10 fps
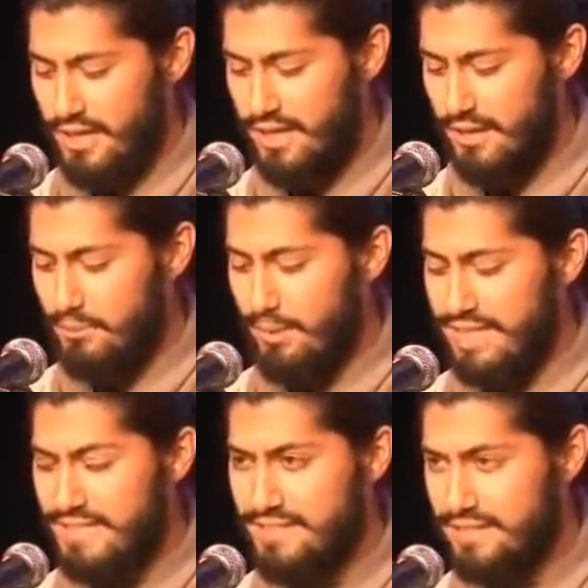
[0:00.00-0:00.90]
uh,
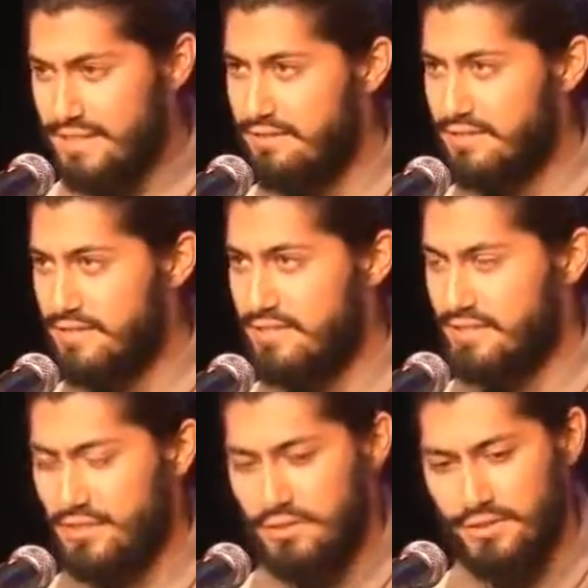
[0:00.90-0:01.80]
my
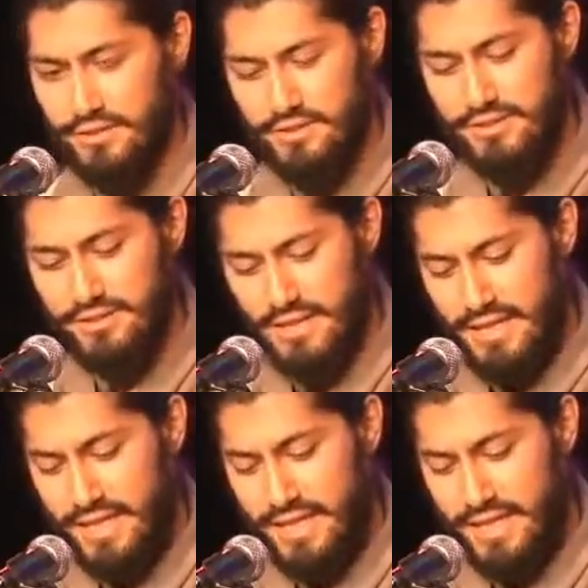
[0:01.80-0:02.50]
insignificance in the universe